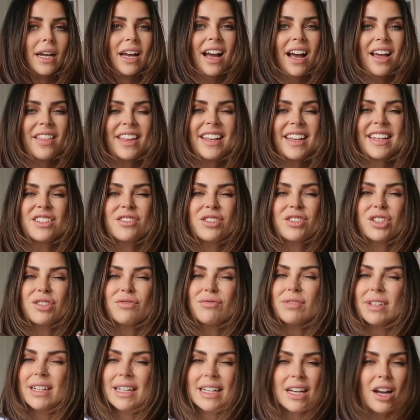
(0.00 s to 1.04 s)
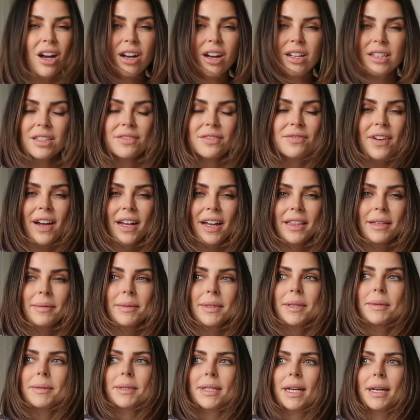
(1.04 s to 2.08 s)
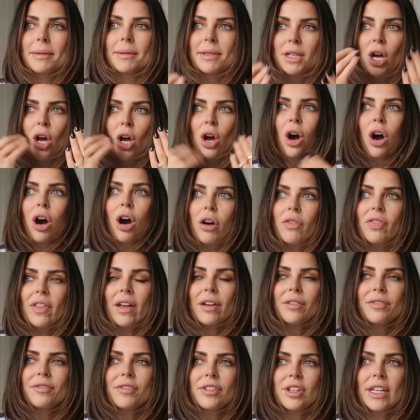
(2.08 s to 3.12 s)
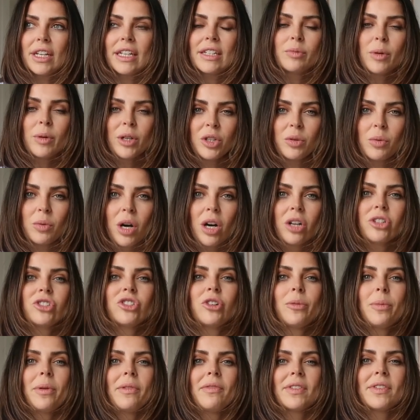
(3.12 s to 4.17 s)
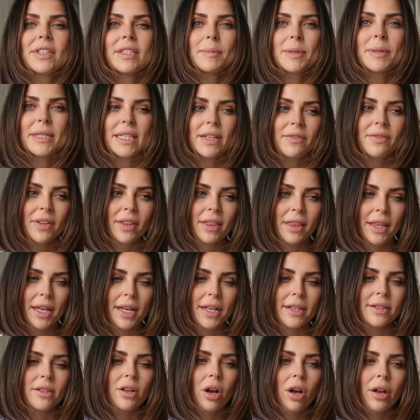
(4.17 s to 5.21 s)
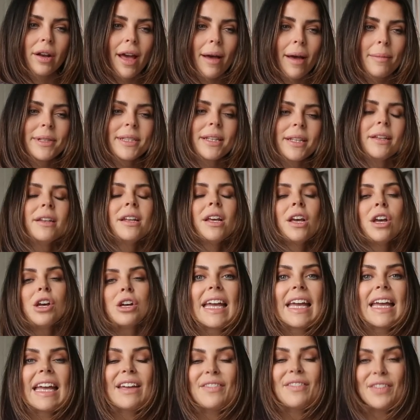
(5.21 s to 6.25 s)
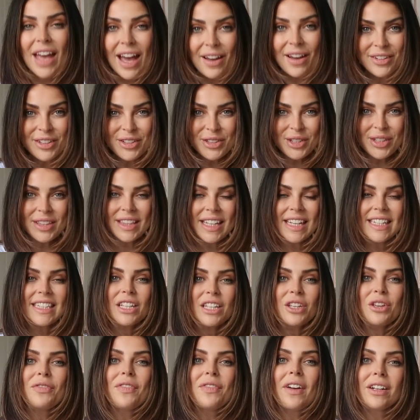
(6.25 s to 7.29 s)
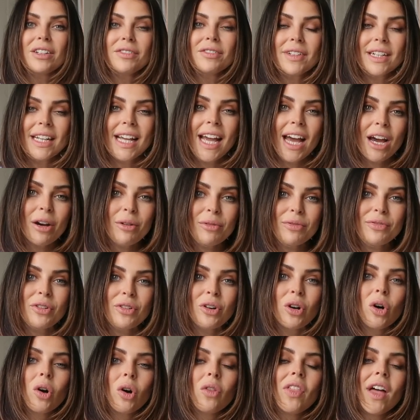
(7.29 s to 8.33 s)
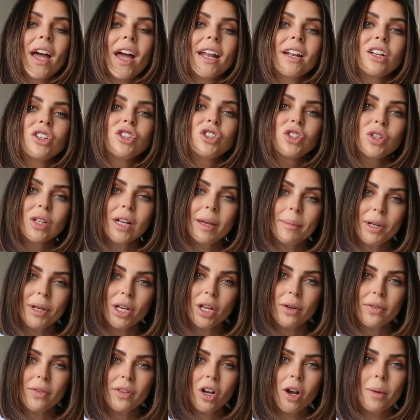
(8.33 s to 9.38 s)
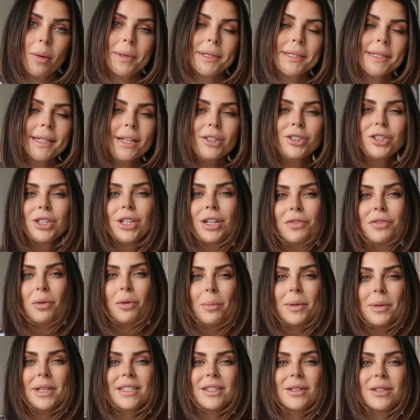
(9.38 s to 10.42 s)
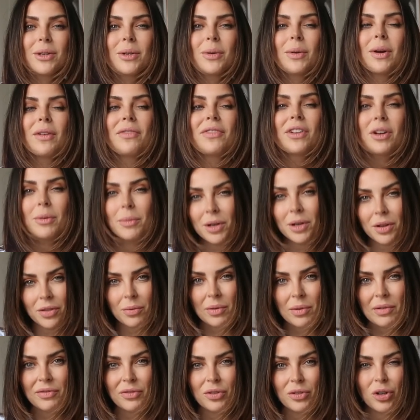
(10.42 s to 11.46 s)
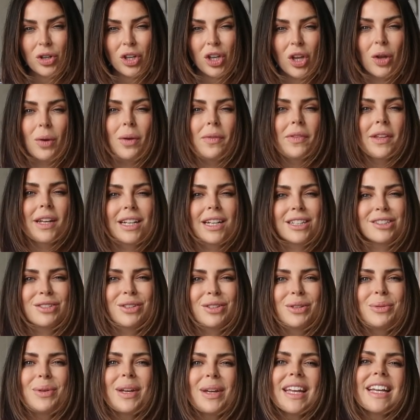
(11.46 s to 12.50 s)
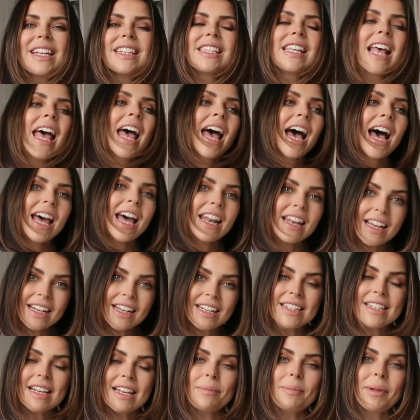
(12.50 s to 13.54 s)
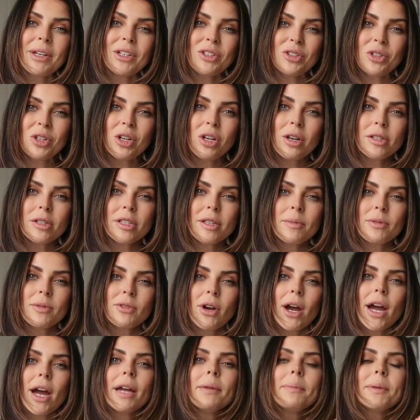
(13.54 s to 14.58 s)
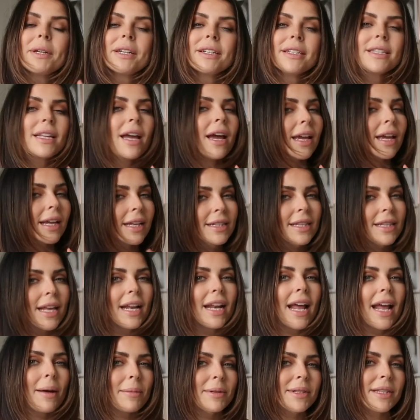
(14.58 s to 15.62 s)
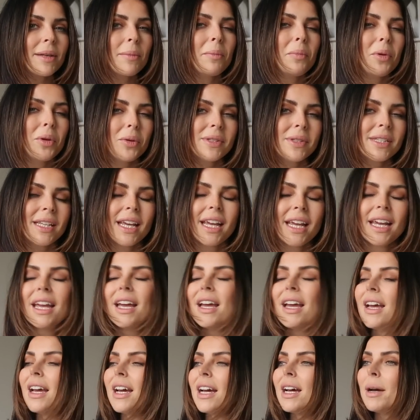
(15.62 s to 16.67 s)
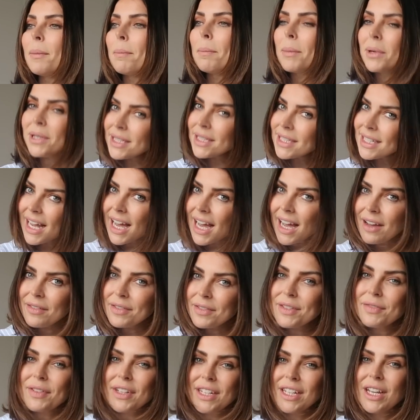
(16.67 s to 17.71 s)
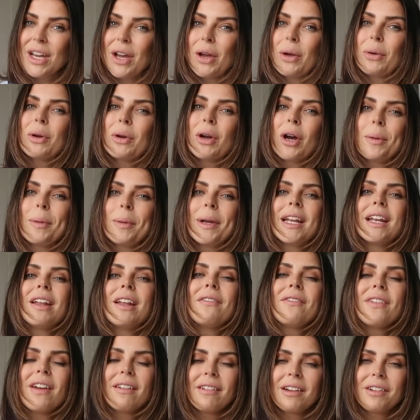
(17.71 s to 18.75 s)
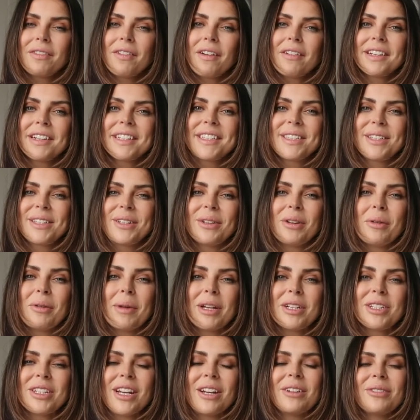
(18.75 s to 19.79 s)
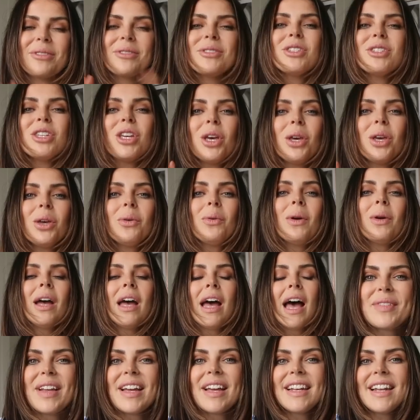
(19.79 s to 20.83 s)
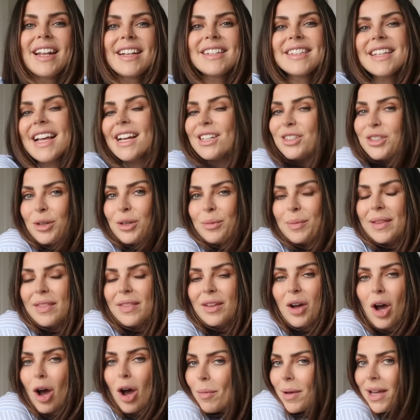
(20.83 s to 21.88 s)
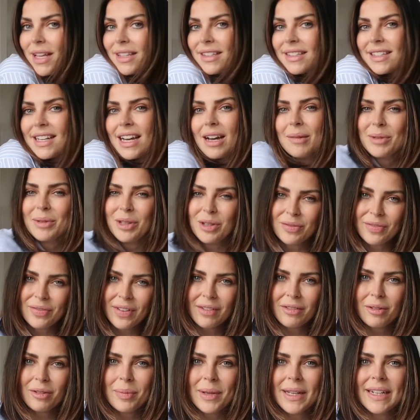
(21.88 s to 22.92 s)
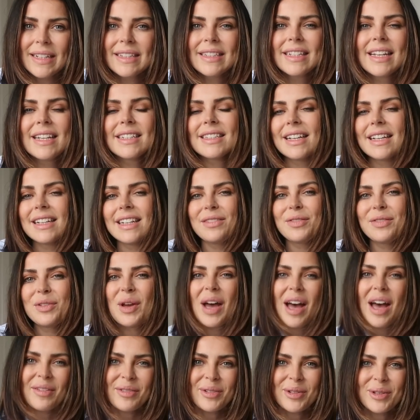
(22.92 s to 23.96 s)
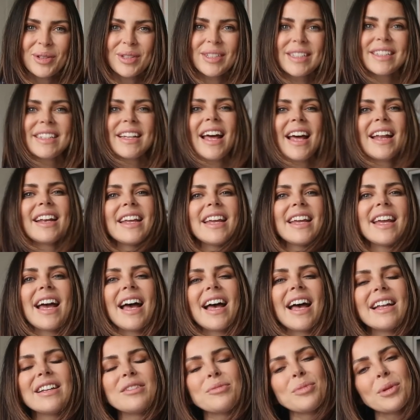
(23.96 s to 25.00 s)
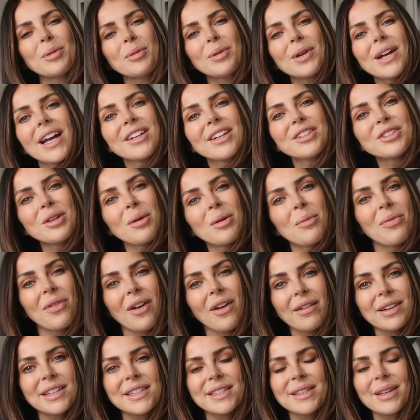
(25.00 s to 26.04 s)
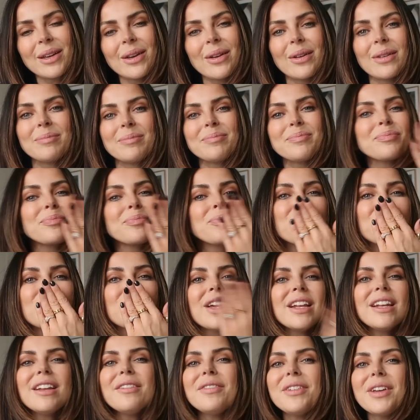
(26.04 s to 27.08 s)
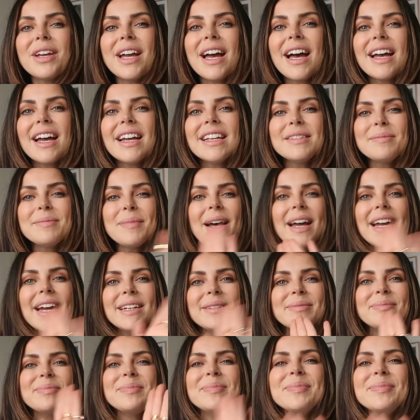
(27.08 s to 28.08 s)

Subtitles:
I think it's just really hard to find them sometimes on that feed when you are shopping for specific things on Amazon. If you have enjoyed this and you found it really helpful, then do let me know in the comments section want me to film another one for you in the next few weeks. And like I said, make sure you are subscribed, because there is an Amazon beauty must-haves video coming very, very soon on my channel too. Let's catch up in the comments. Tell me your favorite pieces and if you have ordered any, and we will catch up very soon. Love you guys. Bye.